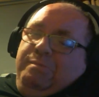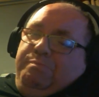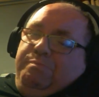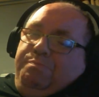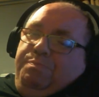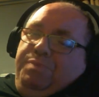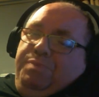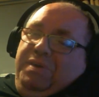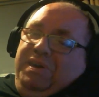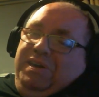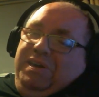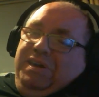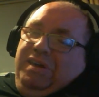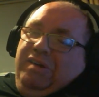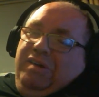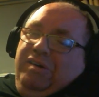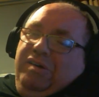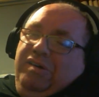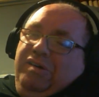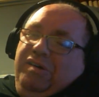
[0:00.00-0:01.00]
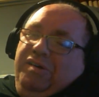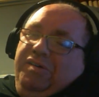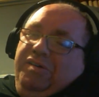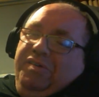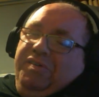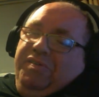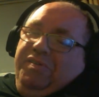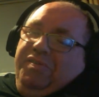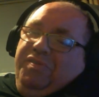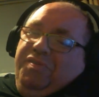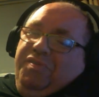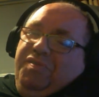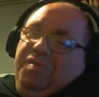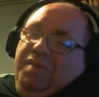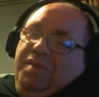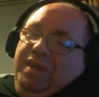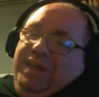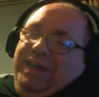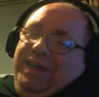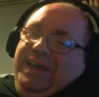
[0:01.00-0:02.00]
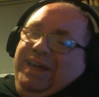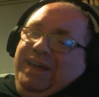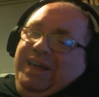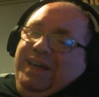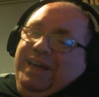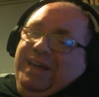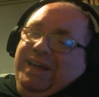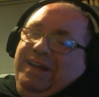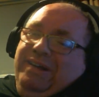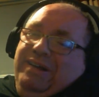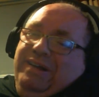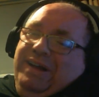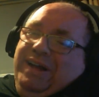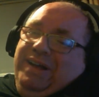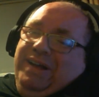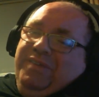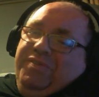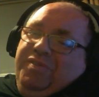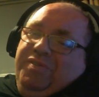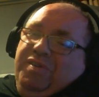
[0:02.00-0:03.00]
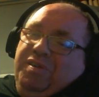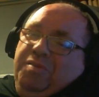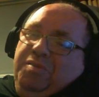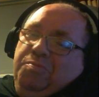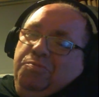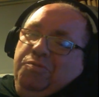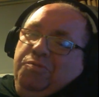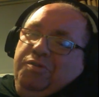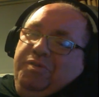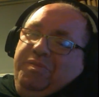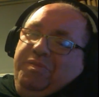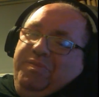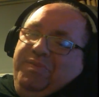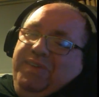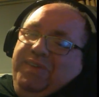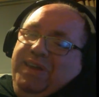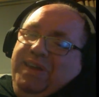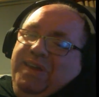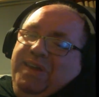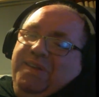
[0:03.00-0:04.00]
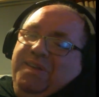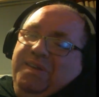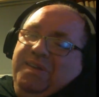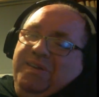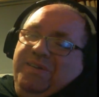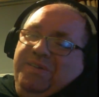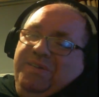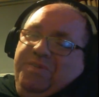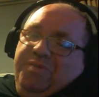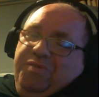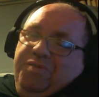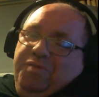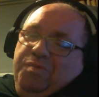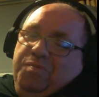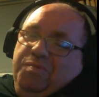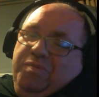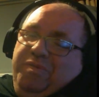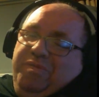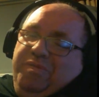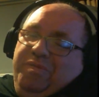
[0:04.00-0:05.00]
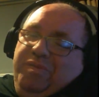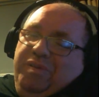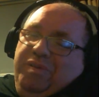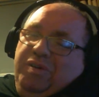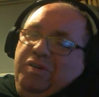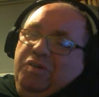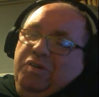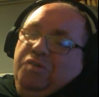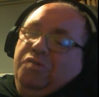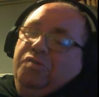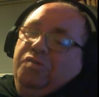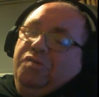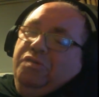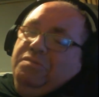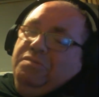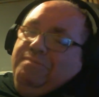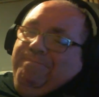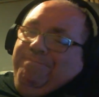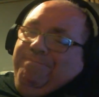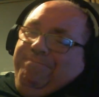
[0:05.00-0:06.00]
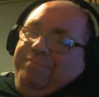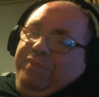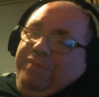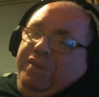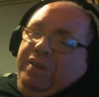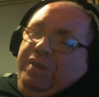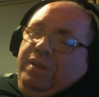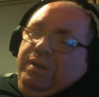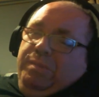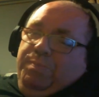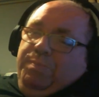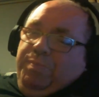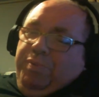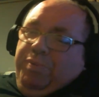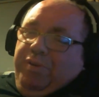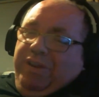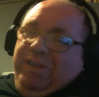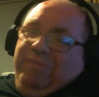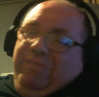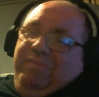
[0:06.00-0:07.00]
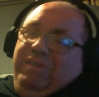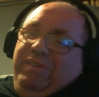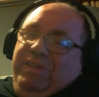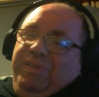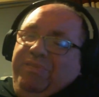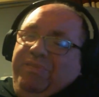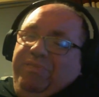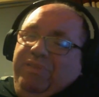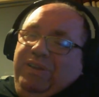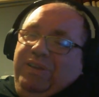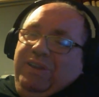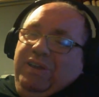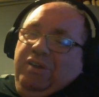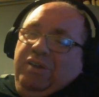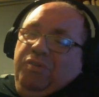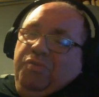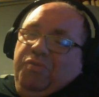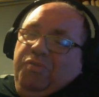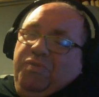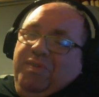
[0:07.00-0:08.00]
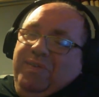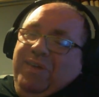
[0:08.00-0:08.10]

because as I would have said in some of our previous videos,